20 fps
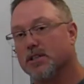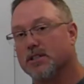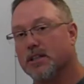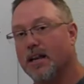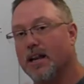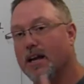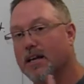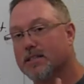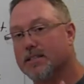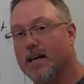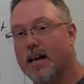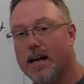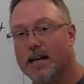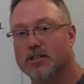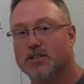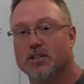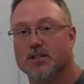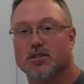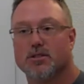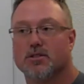that has
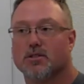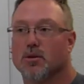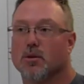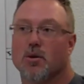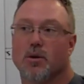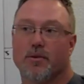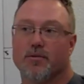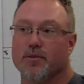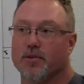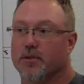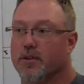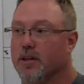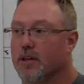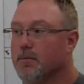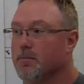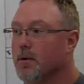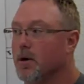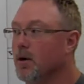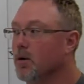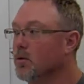edges, so if you think
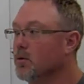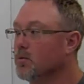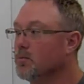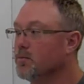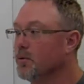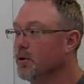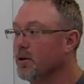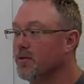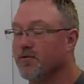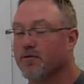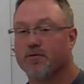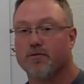about putting